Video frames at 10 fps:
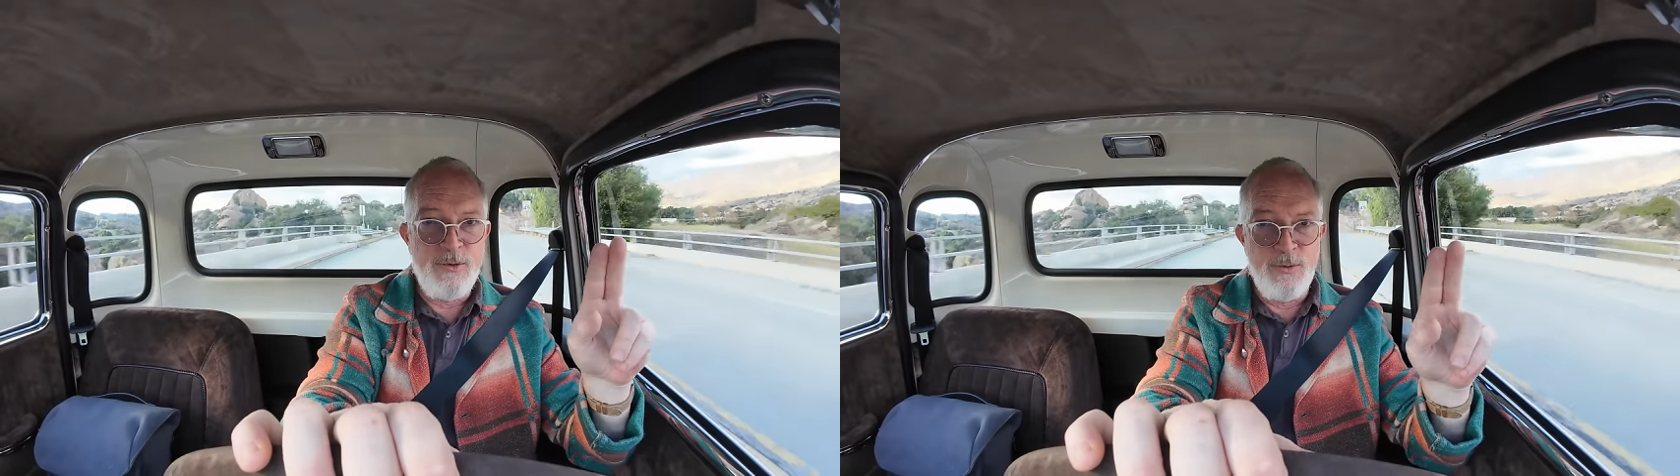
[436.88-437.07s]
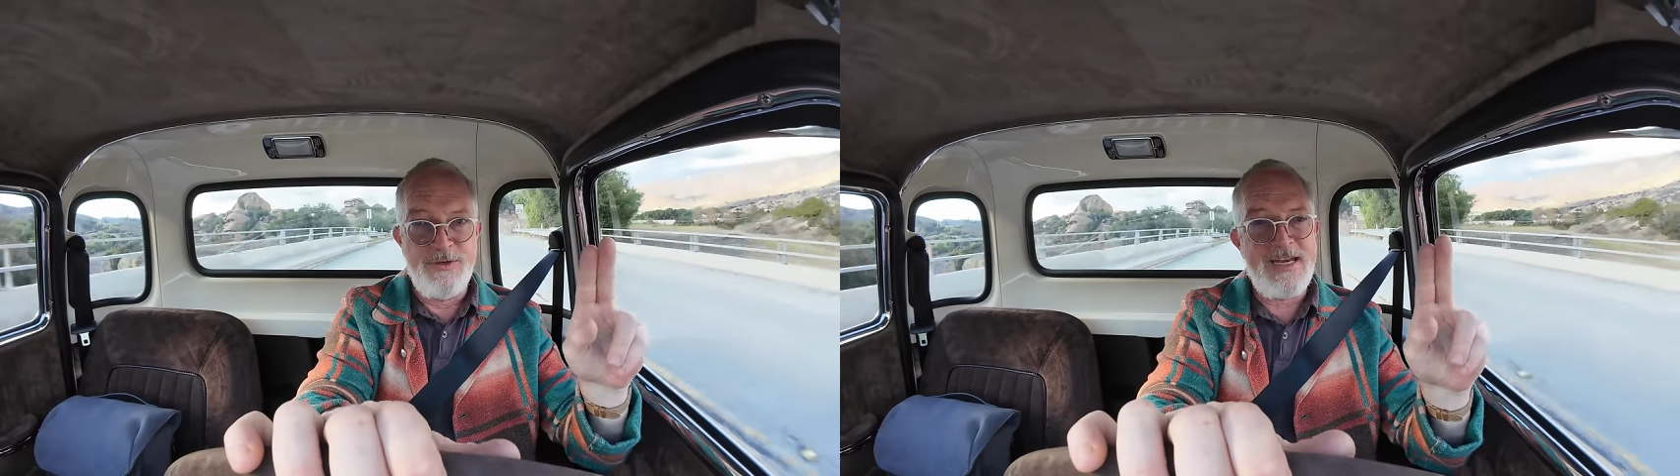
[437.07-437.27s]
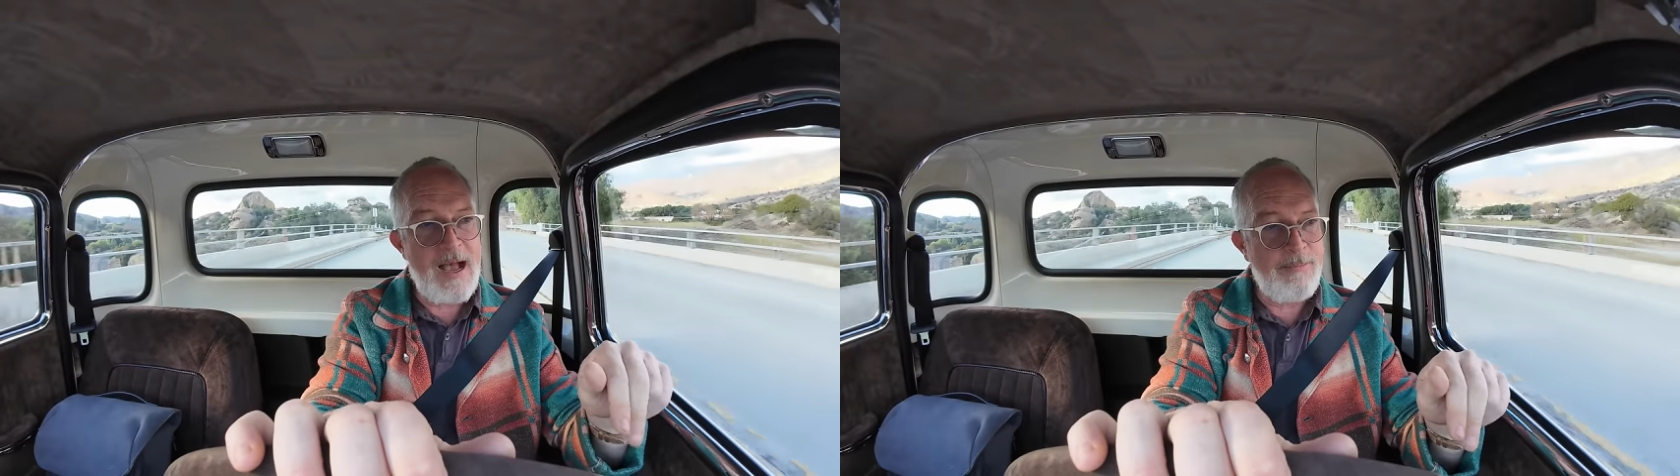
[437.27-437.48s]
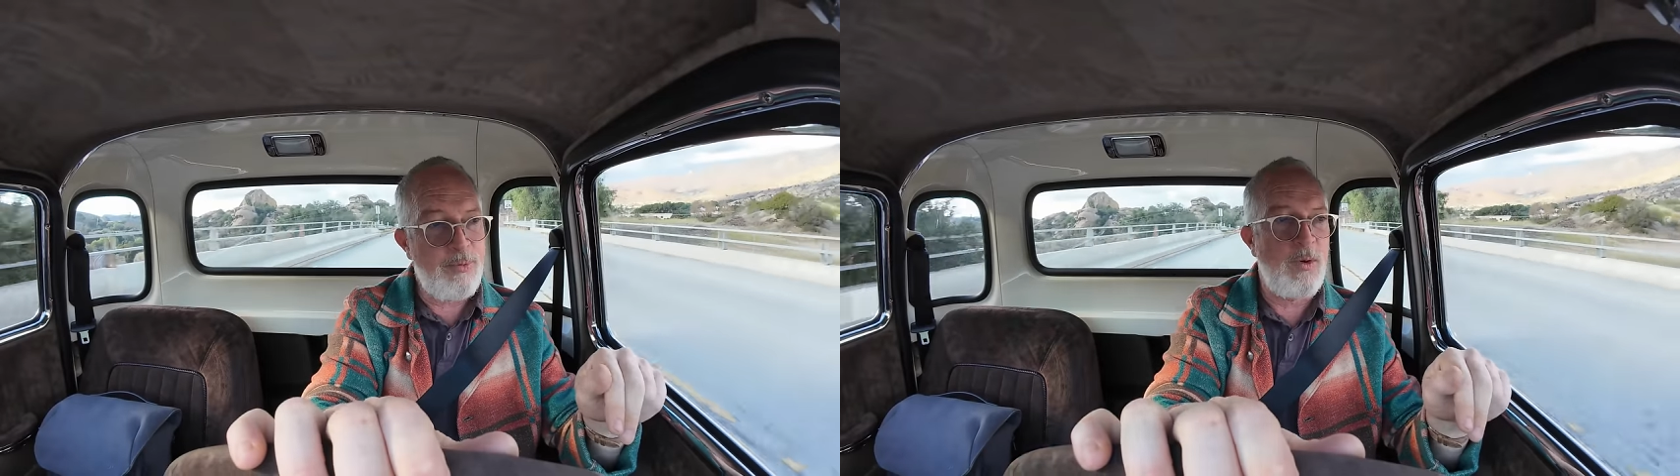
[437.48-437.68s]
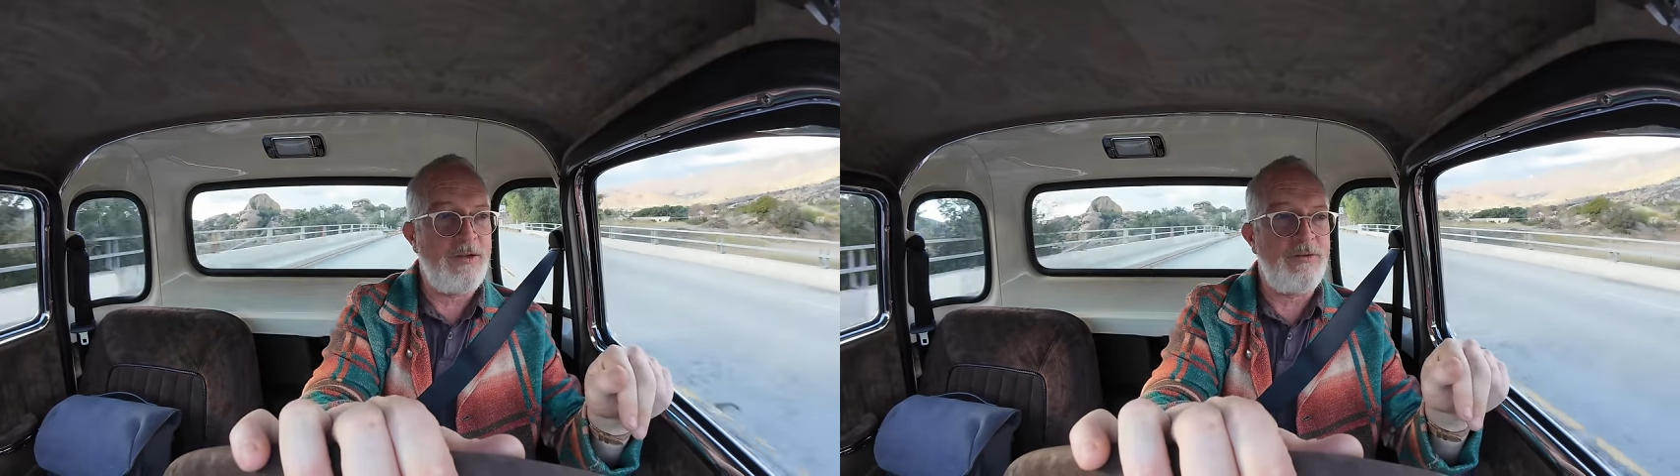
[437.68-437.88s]
you tap
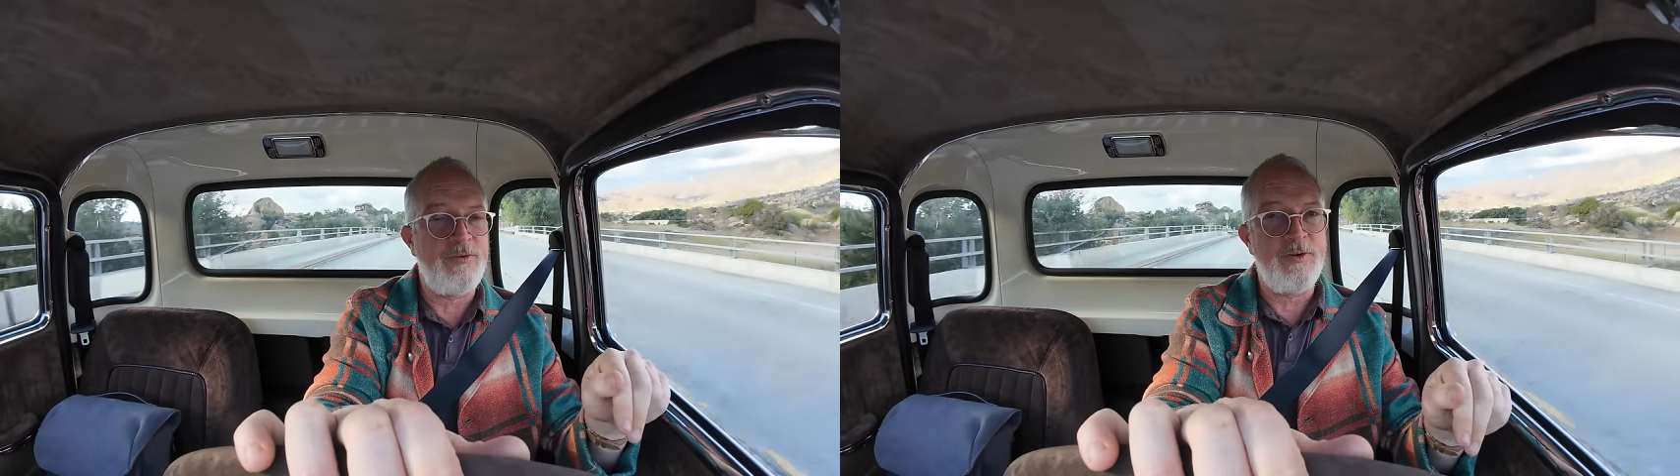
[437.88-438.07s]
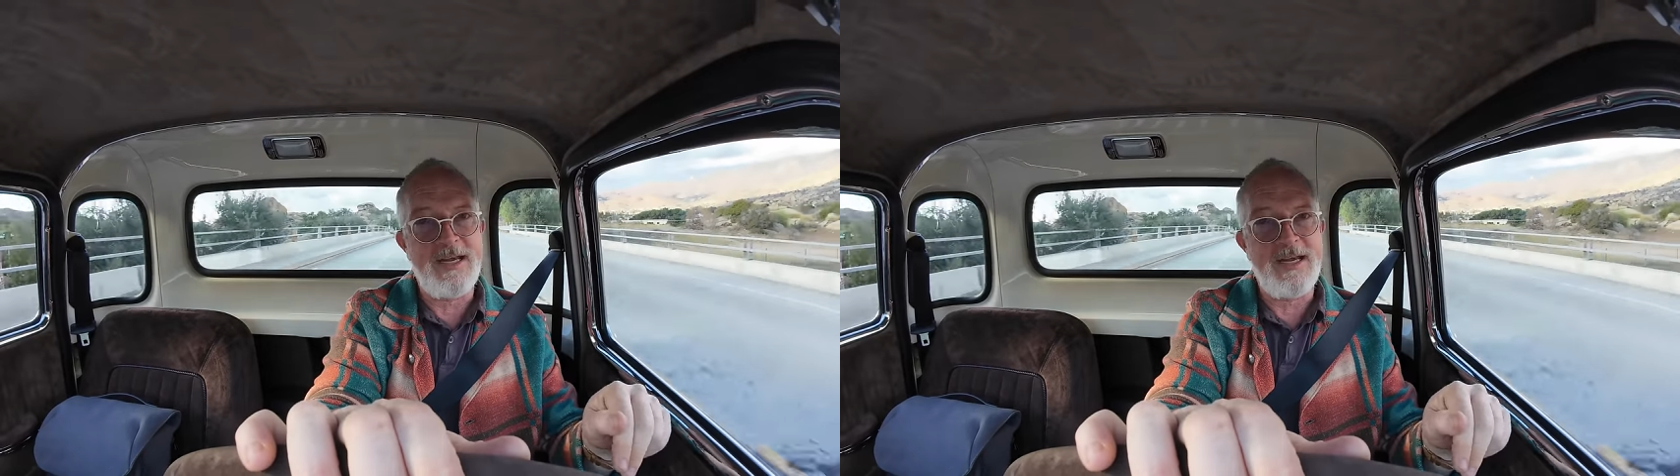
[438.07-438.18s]
once for